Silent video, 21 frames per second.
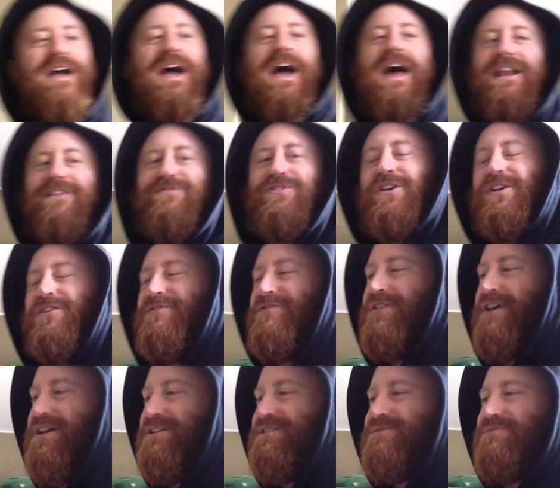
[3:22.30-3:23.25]
And I've got to
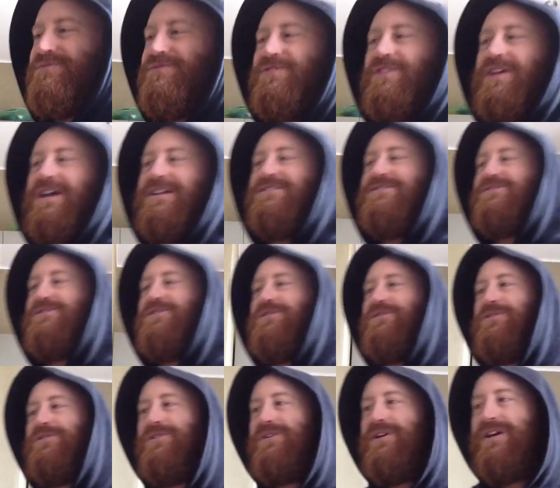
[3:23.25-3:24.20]
find some friends
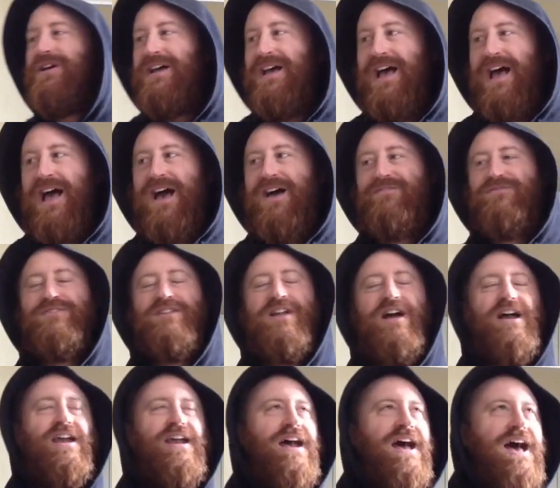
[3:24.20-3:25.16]
who have
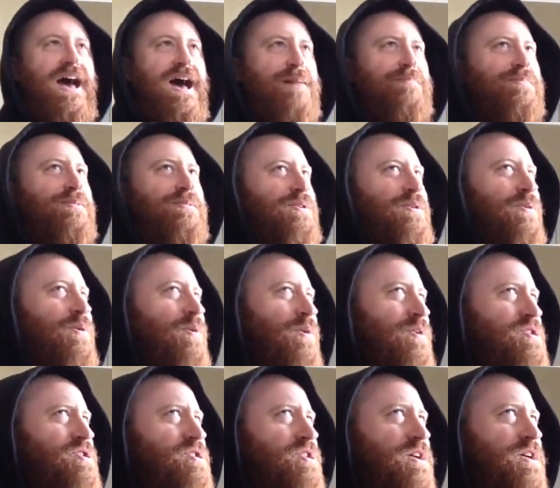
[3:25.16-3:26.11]
like an apple
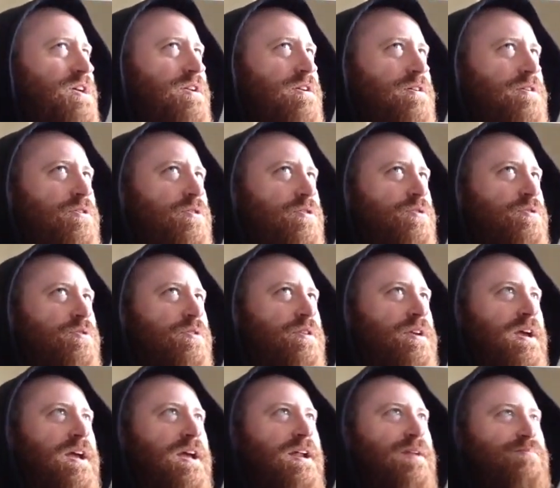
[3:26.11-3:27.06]
orchard who
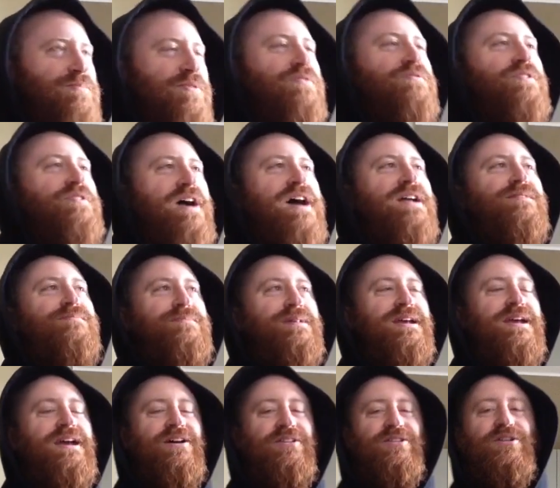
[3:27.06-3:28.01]
can provide
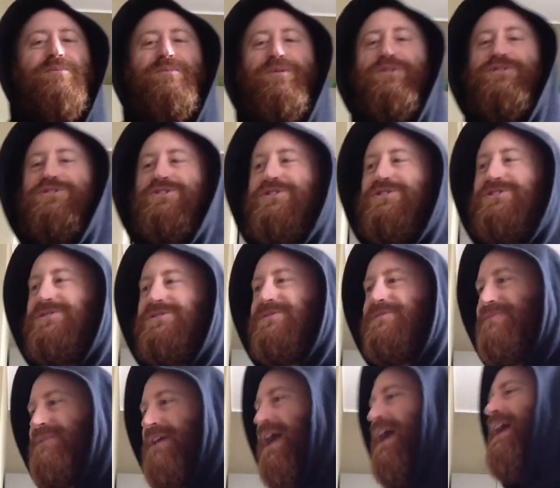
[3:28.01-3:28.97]
me a lot more juice.
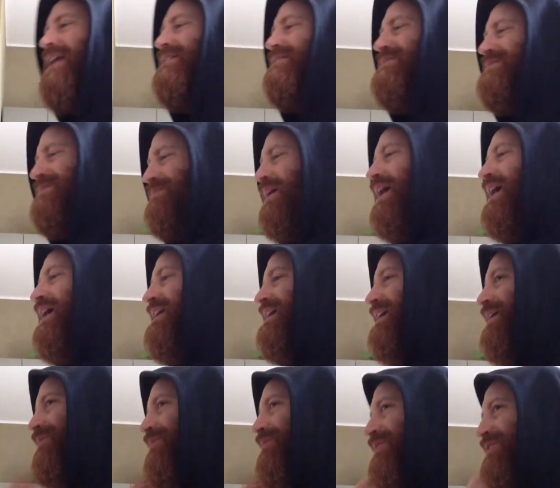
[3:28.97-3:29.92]
And some
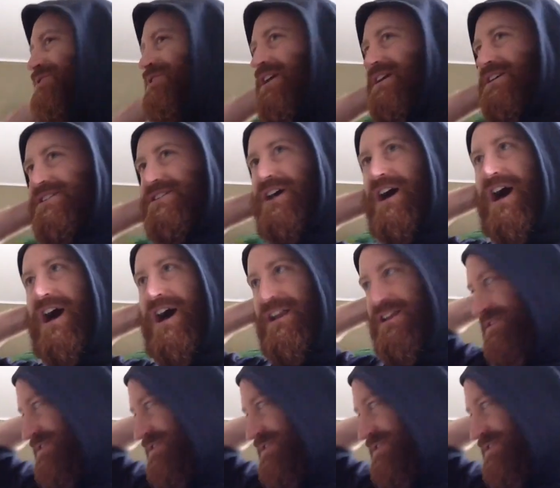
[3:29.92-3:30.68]
honey. I want to try cider